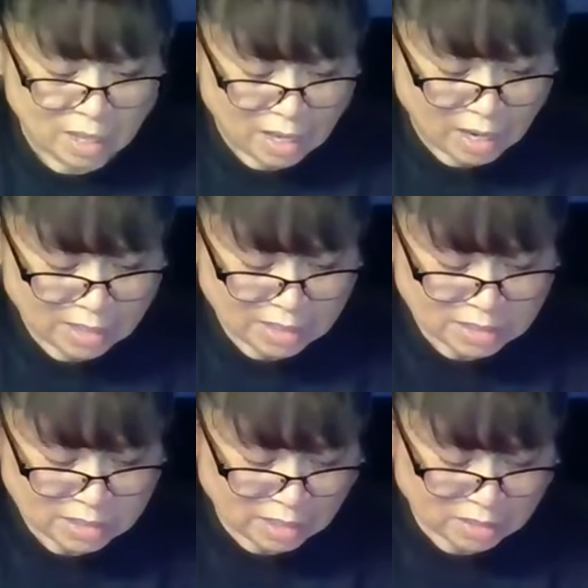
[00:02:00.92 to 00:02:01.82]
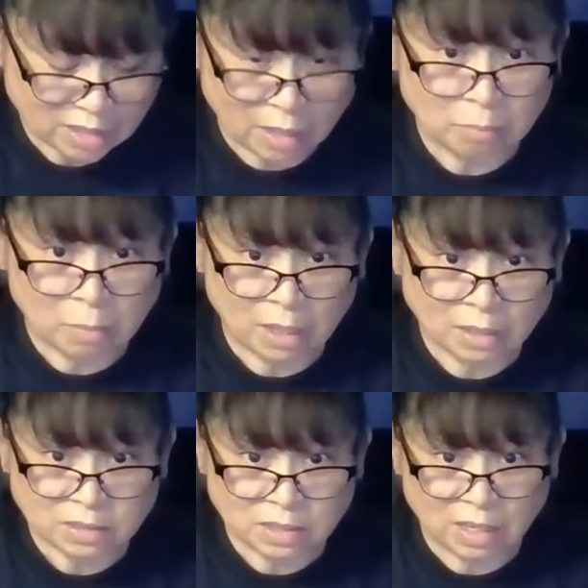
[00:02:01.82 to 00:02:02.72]
I decided to get
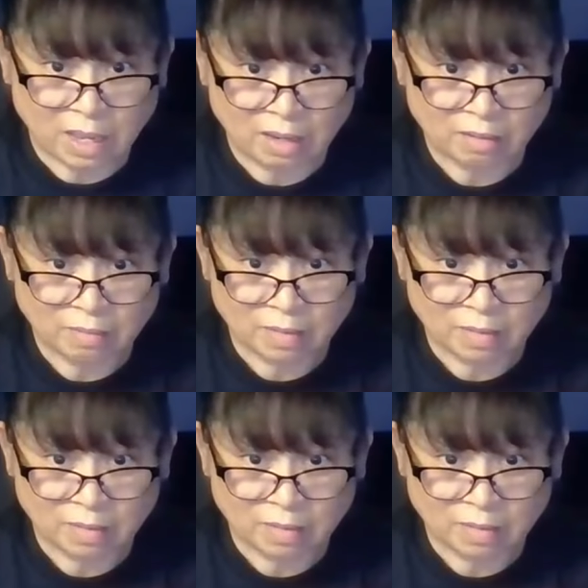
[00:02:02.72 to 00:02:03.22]
Max the cat,